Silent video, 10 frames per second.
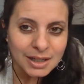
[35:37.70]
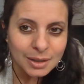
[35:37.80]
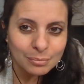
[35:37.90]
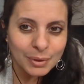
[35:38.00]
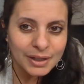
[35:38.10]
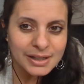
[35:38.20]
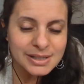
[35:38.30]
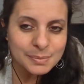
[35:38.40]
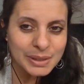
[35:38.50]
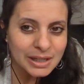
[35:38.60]
but is
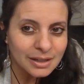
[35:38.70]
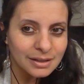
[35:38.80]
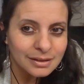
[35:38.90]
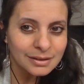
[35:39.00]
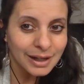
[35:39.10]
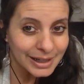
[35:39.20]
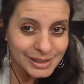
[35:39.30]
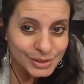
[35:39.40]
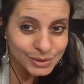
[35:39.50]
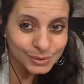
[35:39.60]
being
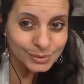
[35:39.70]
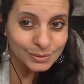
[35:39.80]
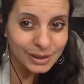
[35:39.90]
lied to